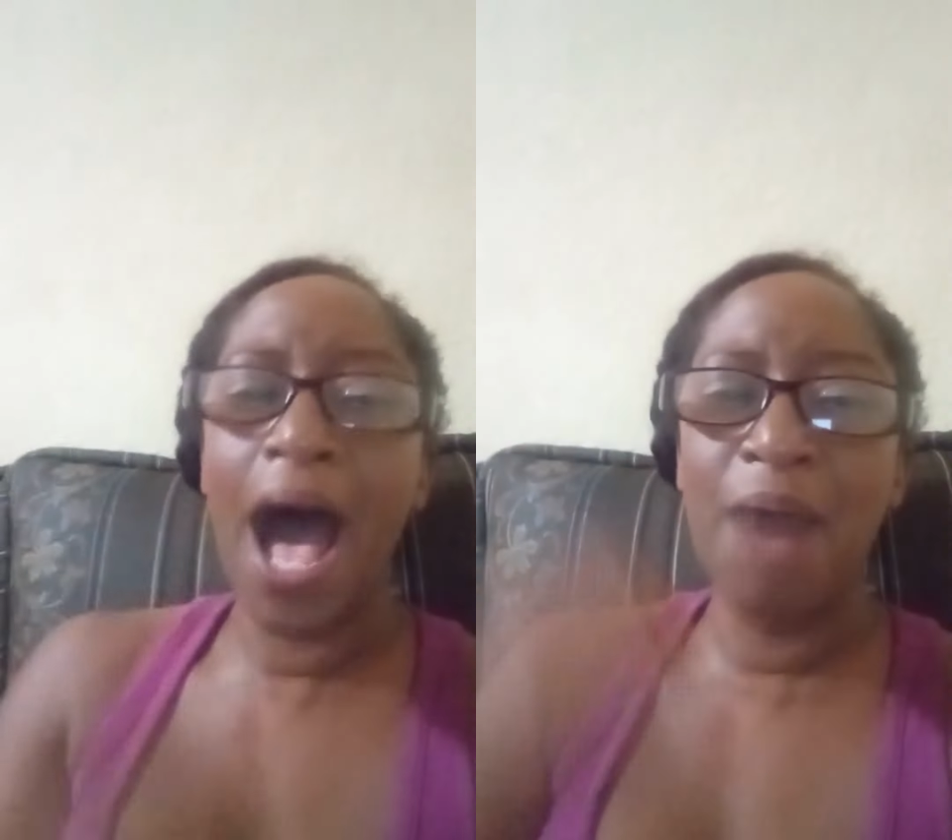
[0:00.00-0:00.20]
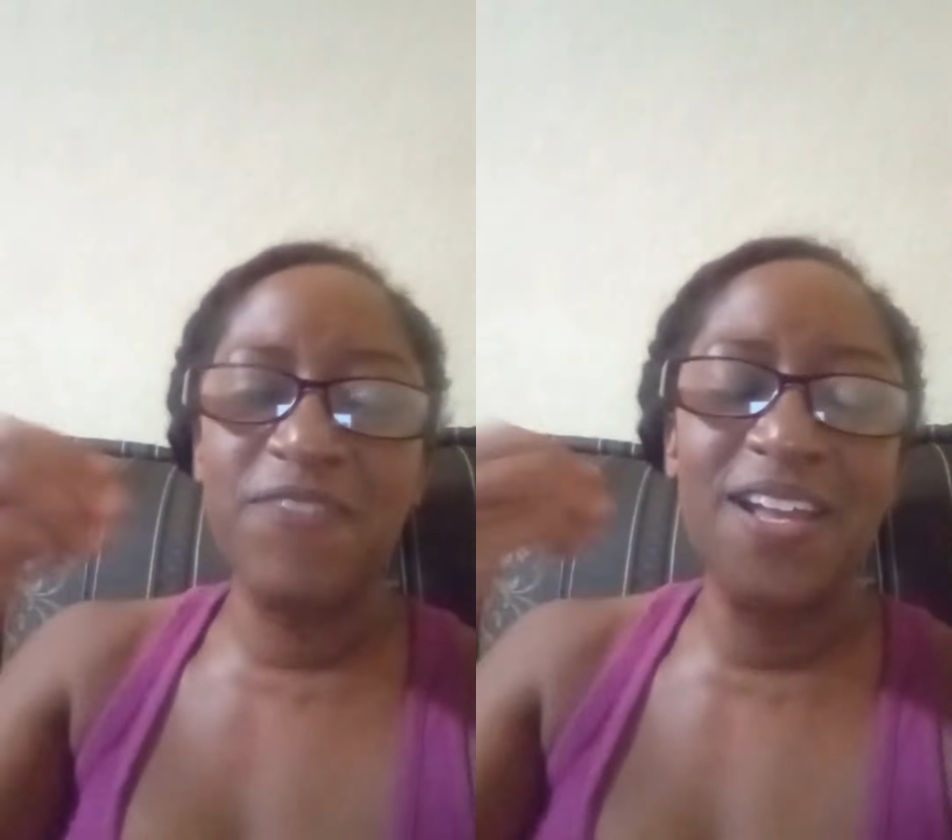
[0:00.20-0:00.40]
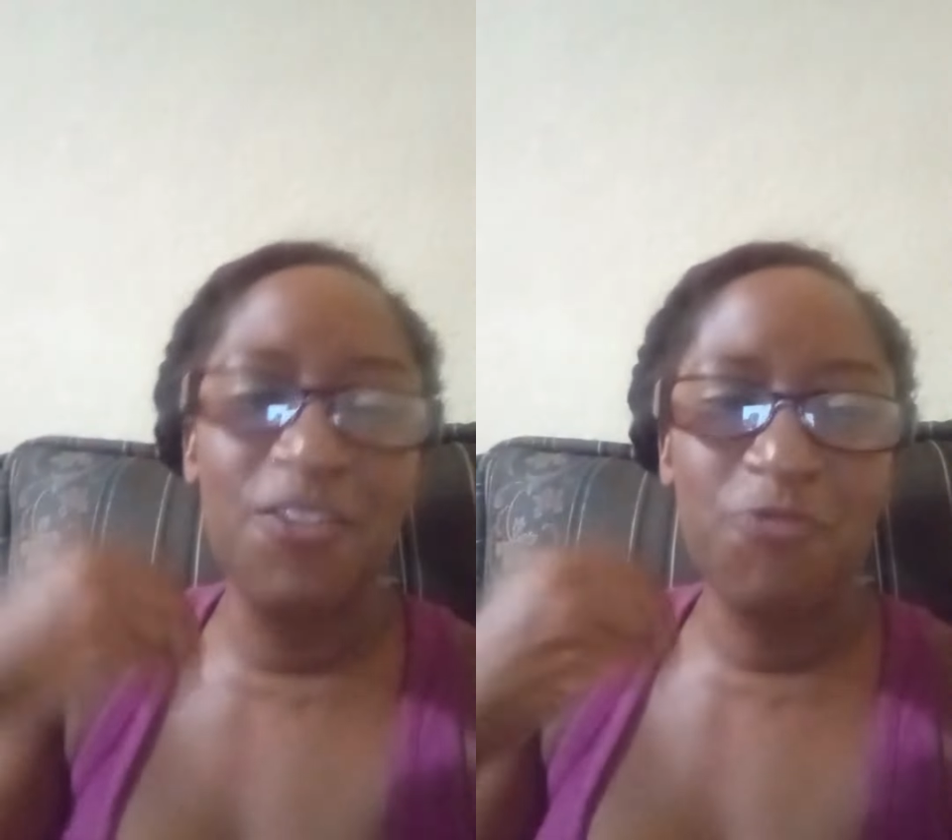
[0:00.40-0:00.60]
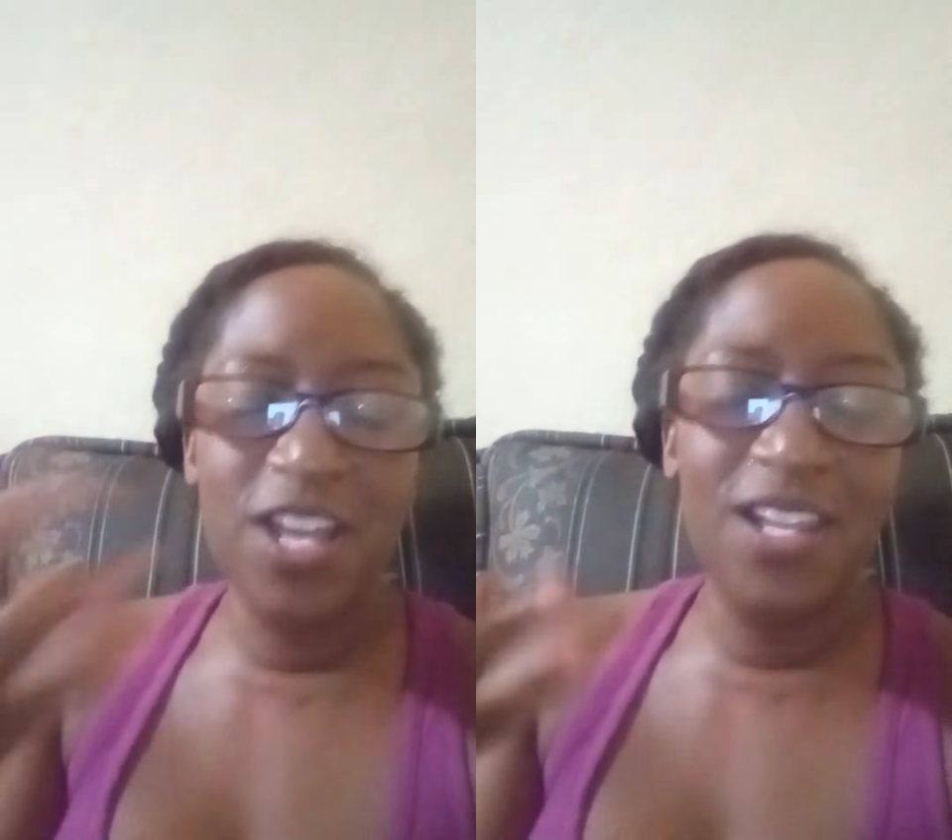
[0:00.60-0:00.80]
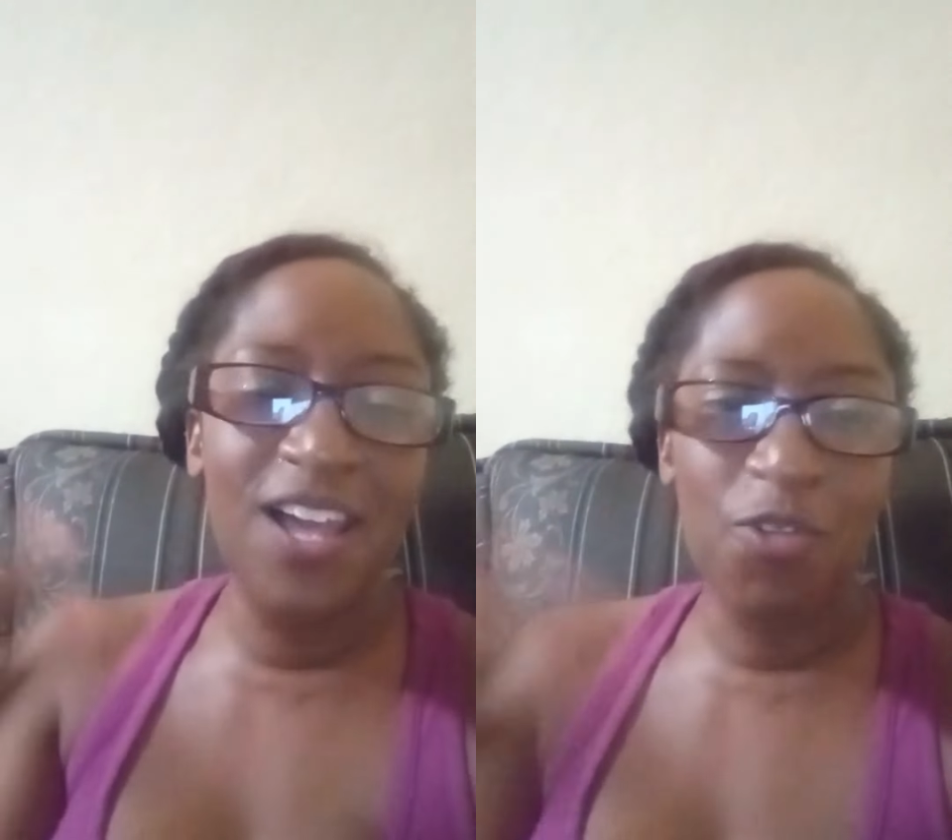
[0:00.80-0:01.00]
I'm feeling
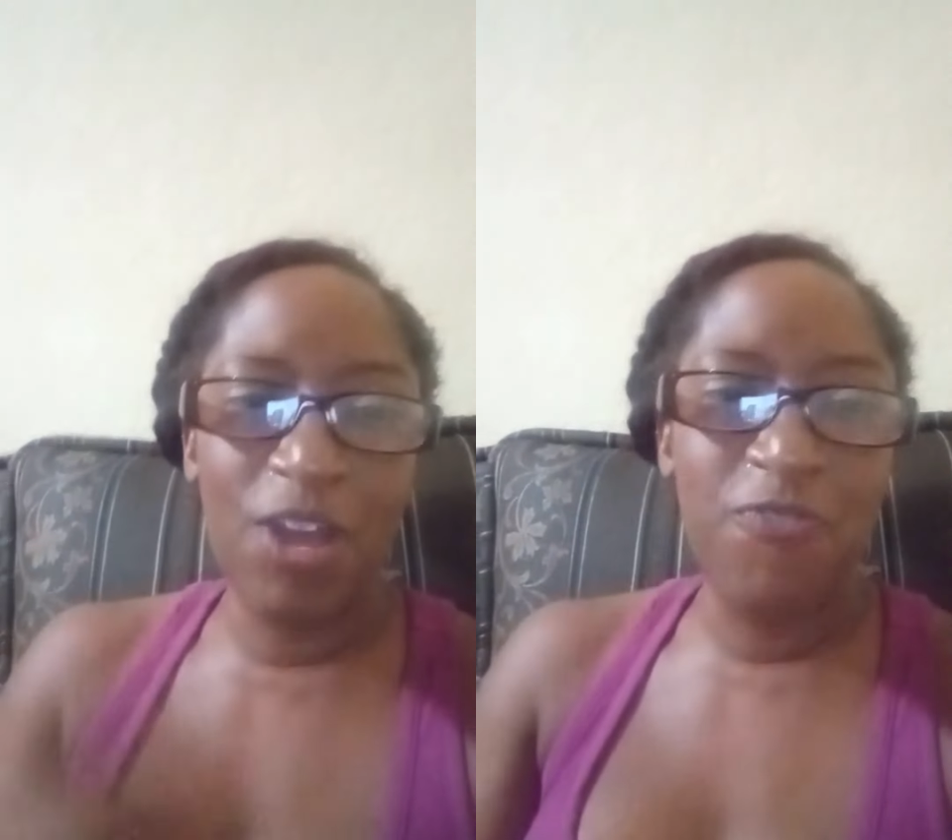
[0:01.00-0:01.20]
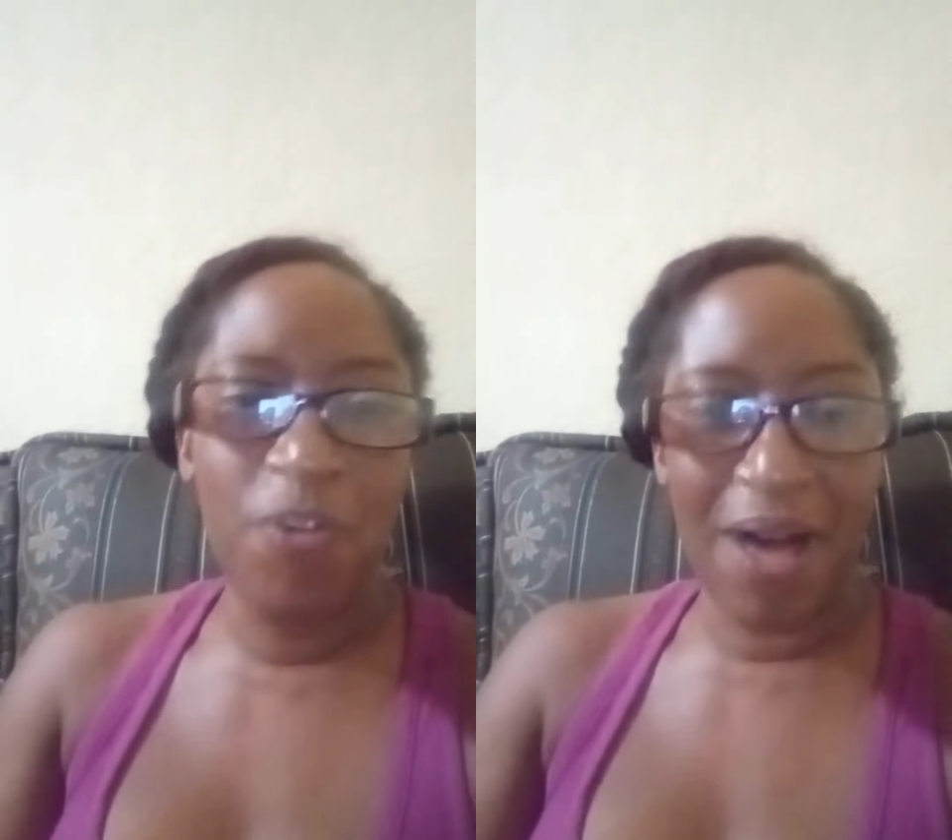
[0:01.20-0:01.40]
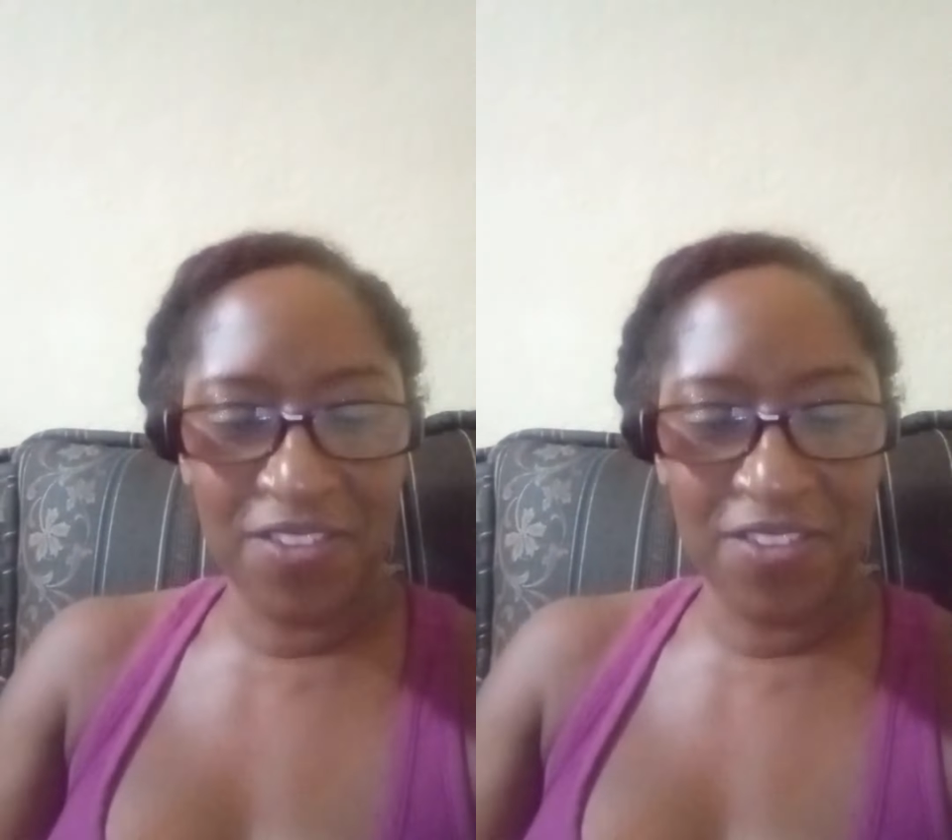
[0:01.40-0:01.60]
real ungrateful about